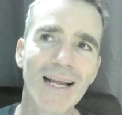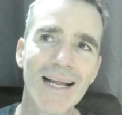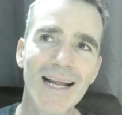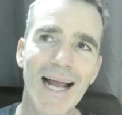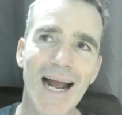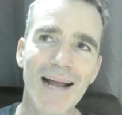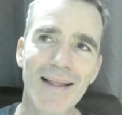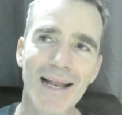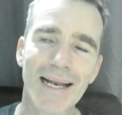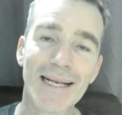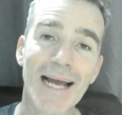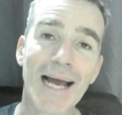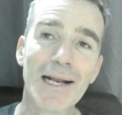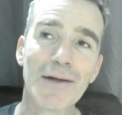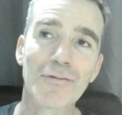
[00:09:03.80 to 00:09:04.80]
And then at
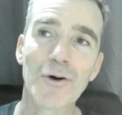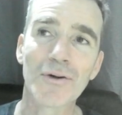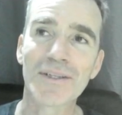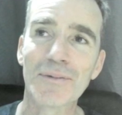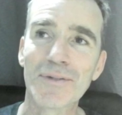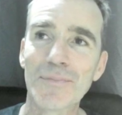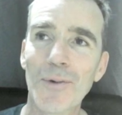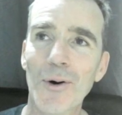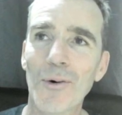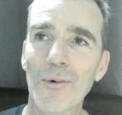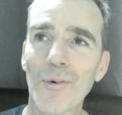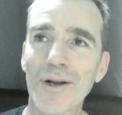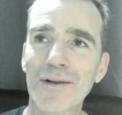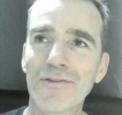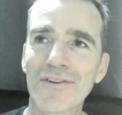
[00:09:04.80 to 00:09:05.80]
night, of course, it was more
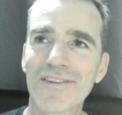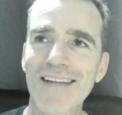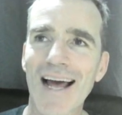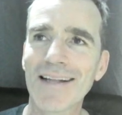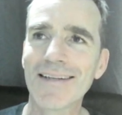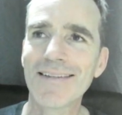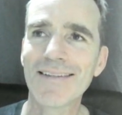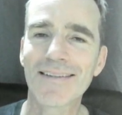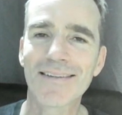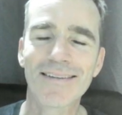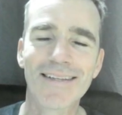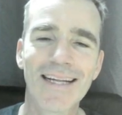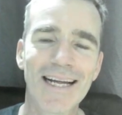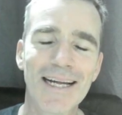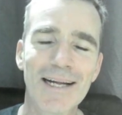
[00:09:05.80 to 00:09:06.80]
wonderful salads.
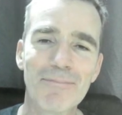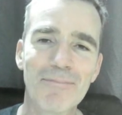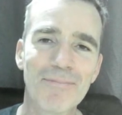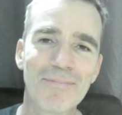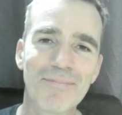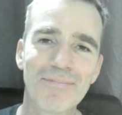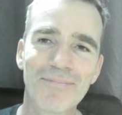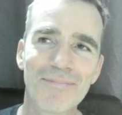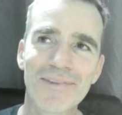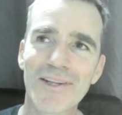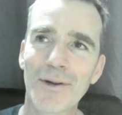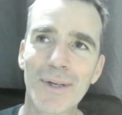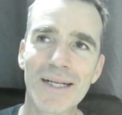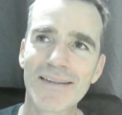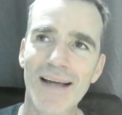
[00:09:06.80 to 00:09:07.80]
So
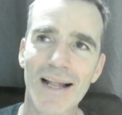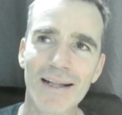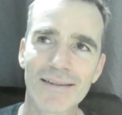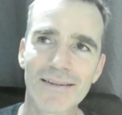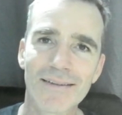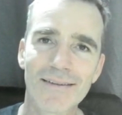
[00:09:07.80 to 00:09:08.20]
many salads.